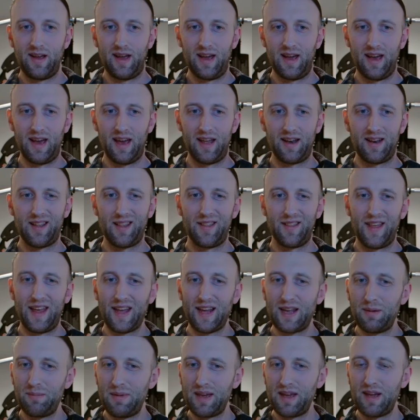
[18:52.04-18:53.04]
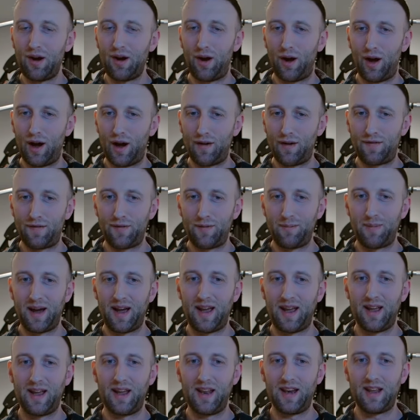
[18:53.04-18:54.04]
And they can be off
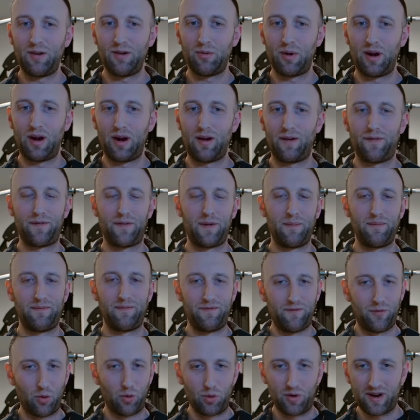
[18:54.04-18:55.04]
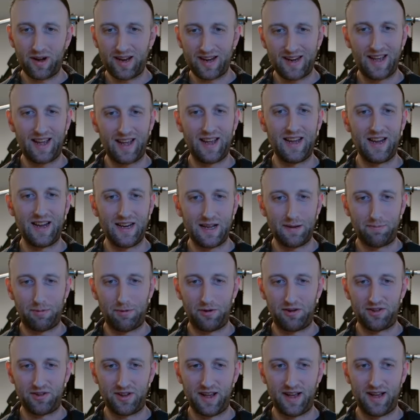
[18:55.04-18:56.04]
by anywhere from 40 to
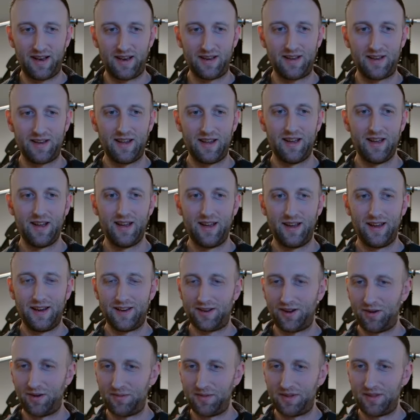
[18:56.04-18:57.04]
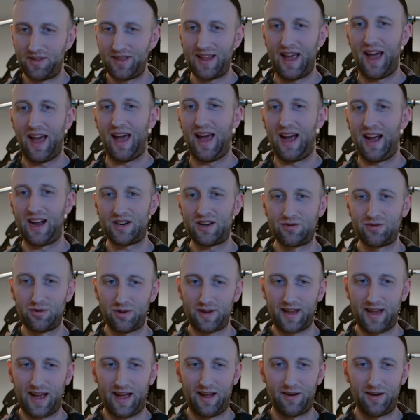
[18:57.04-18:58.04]
80% in terms of the actual
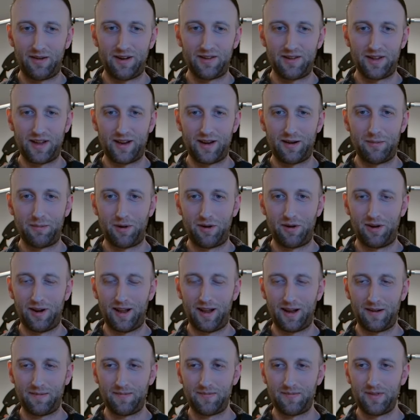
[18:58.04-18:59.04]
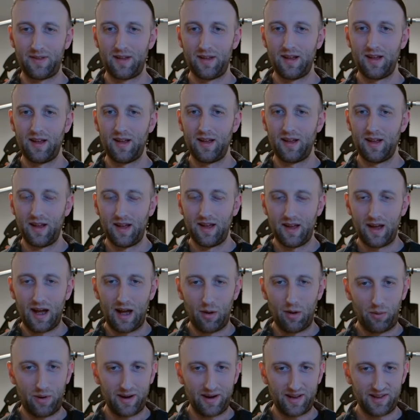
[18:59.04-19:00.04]
calories that you're burning.
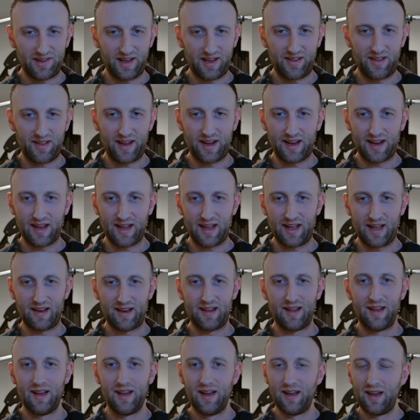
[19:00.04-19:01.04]
I want to say that again.